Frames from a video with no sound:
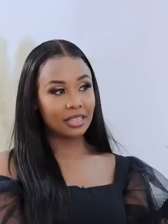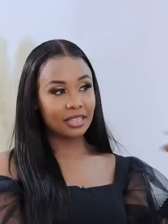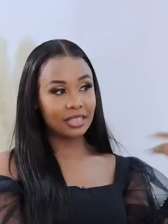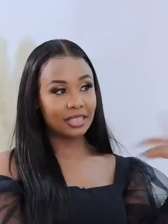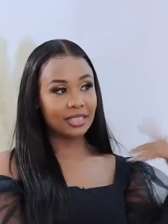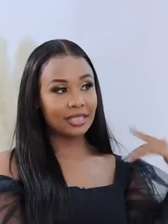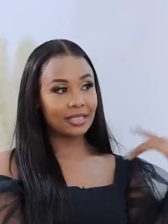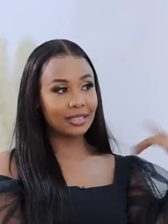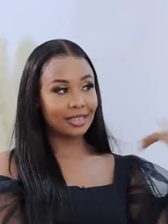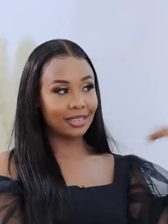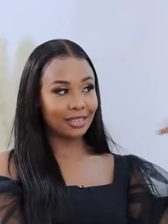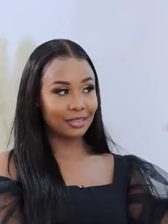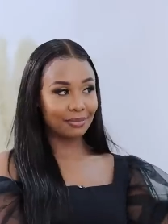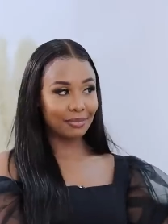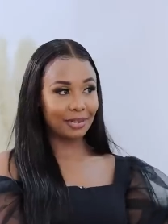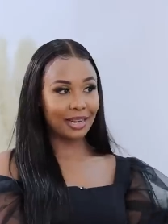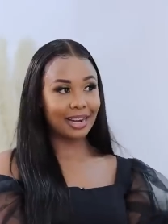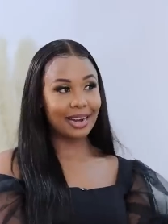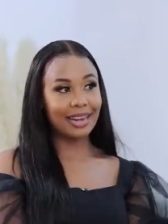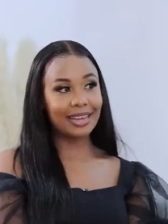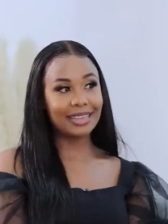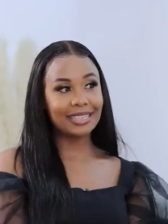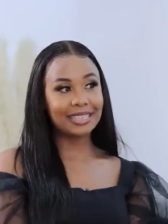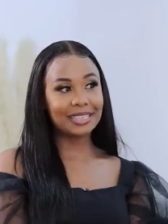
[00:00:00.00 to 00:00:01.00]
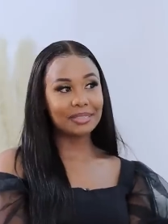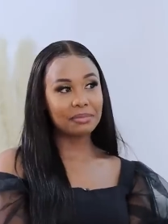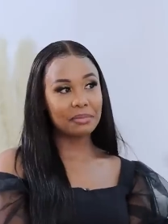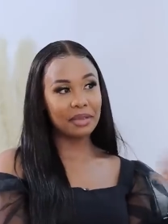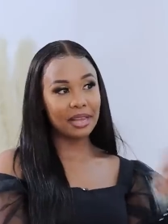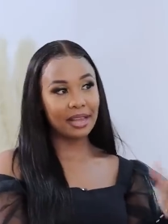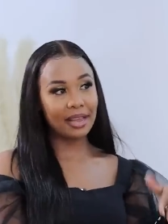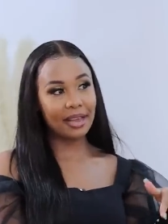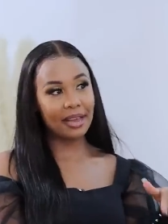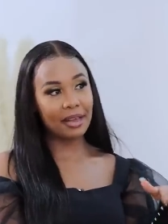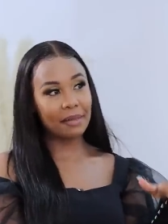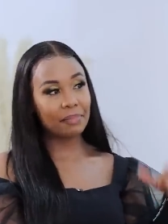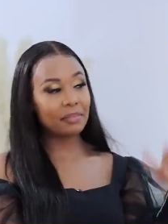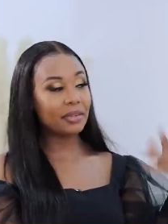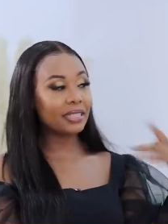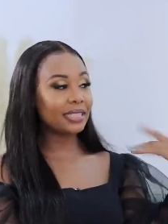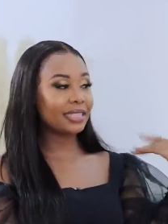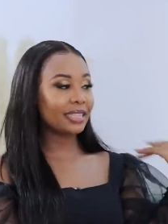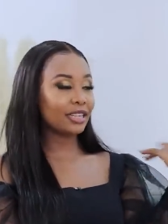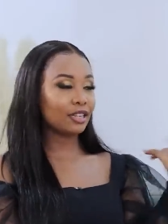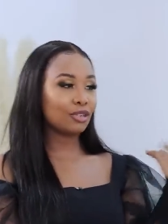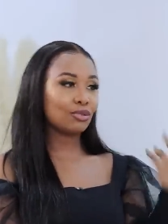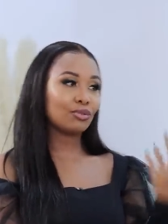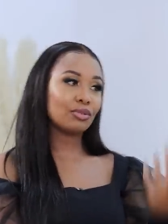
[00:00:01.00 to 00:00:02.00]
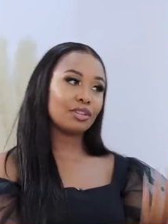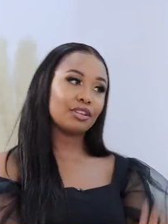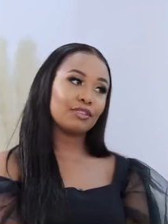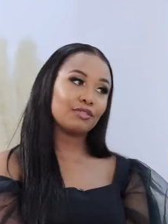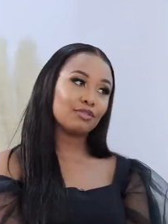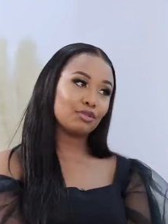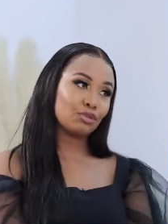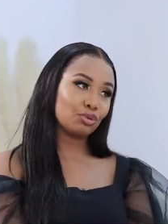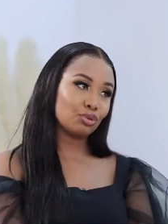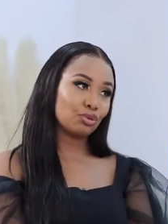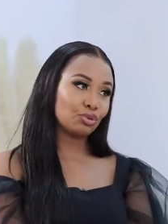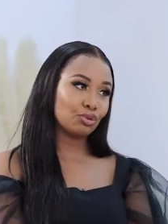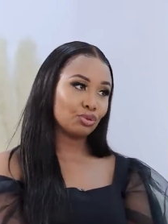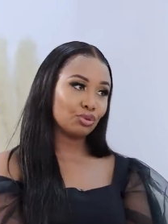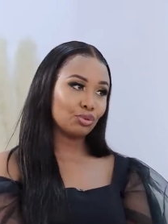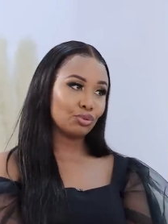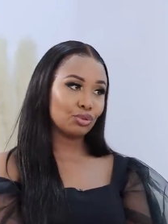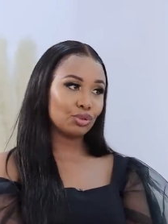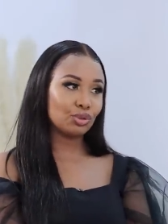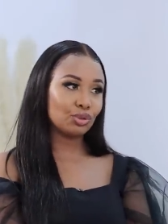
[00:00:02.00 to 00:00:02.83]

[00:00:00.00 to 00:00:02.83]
his clients' makeup as they do the photo shoot.